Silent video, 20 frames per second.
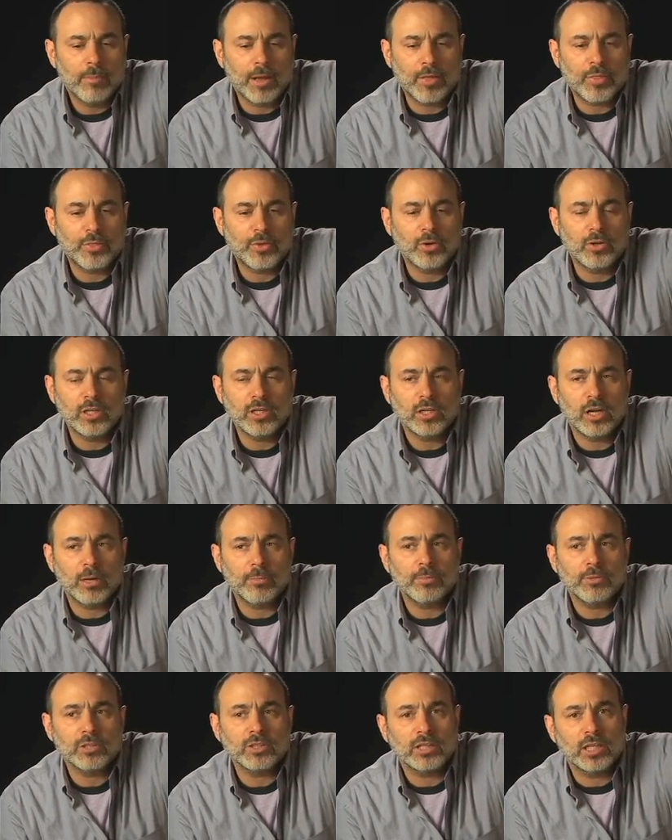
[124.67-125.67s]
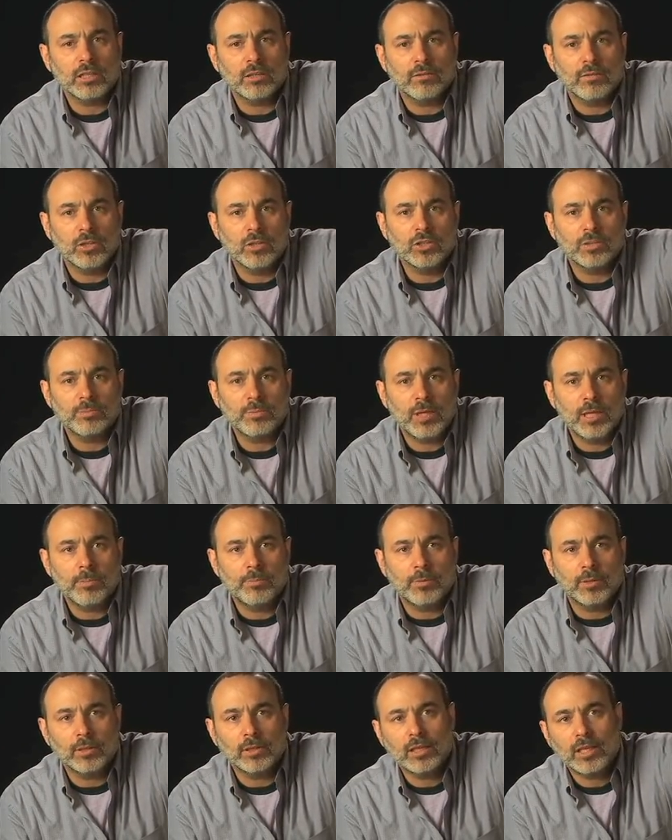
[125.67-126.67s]
About 39% of those
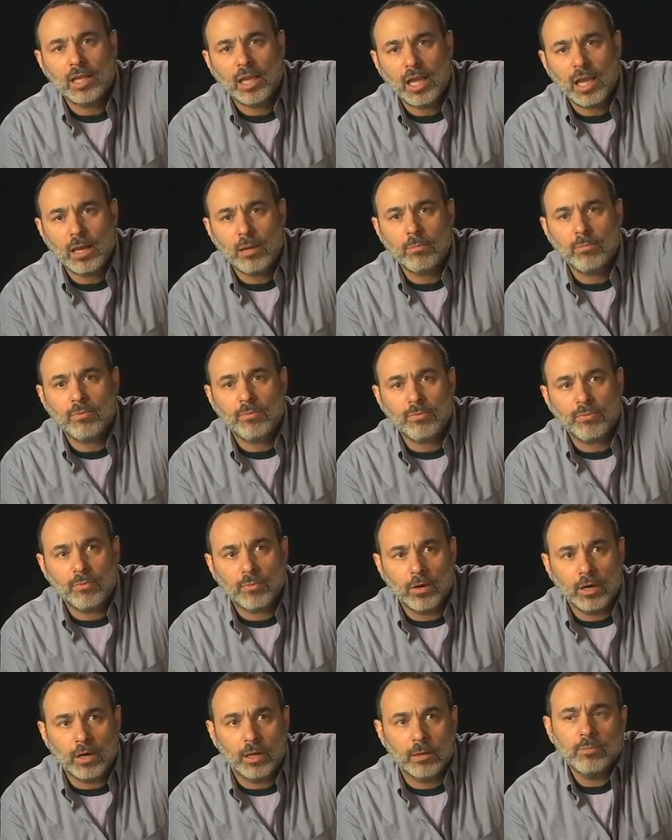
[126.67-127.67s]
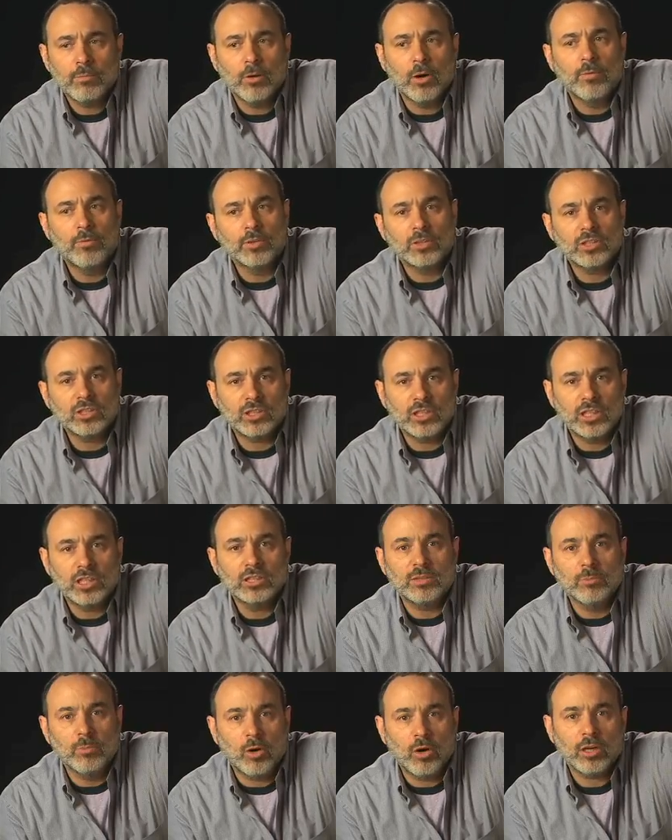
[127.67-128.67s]
people came from
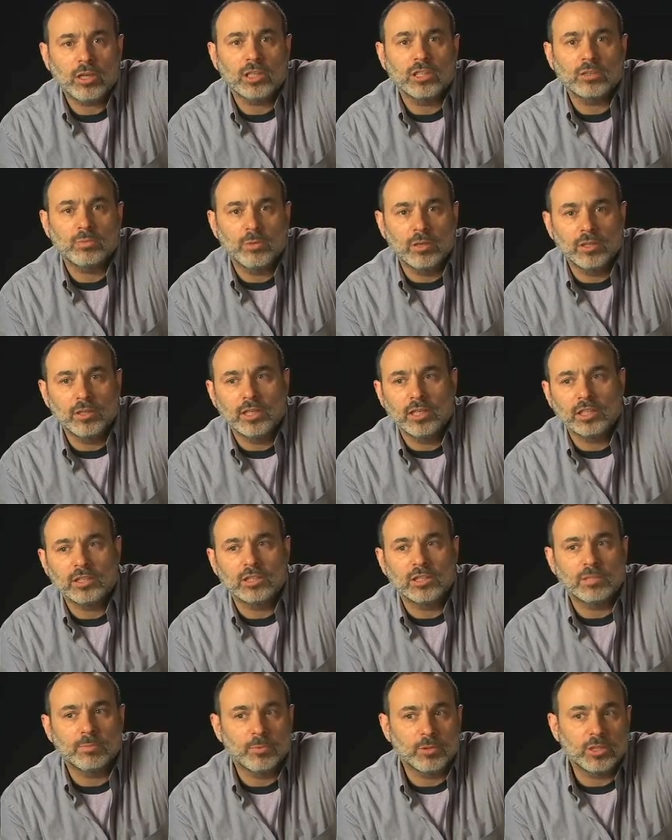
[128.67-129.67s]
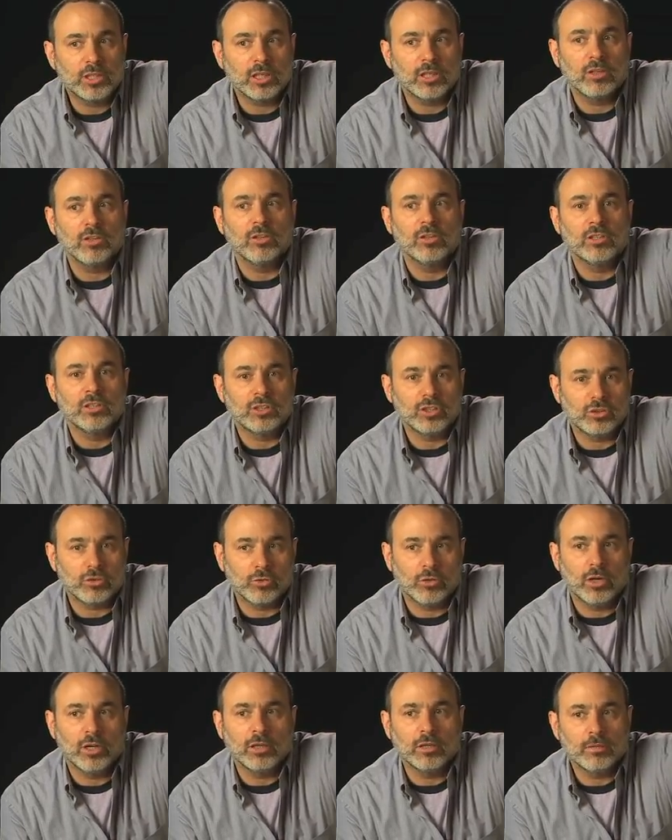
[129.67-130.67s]
overseas markets where Linux is particularly
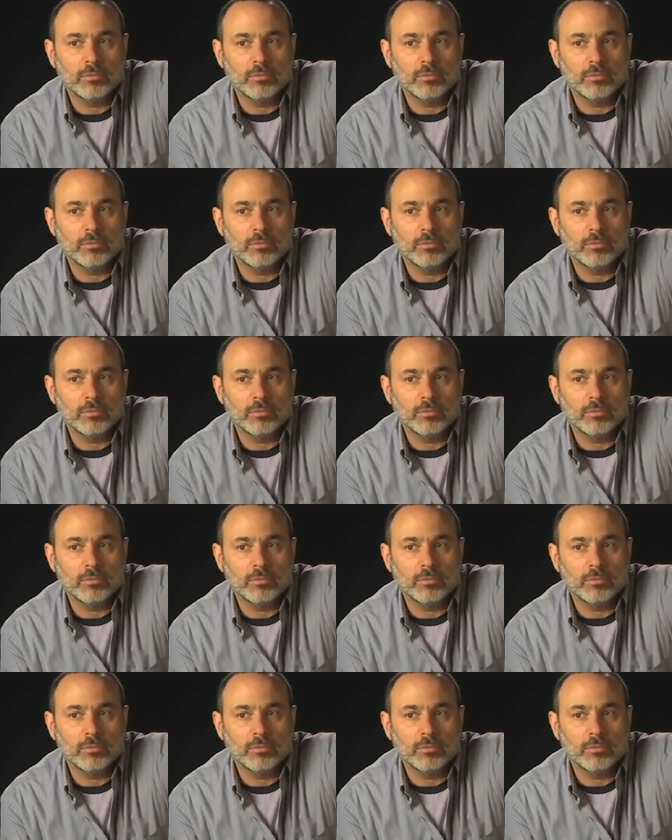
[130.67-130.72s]
strong.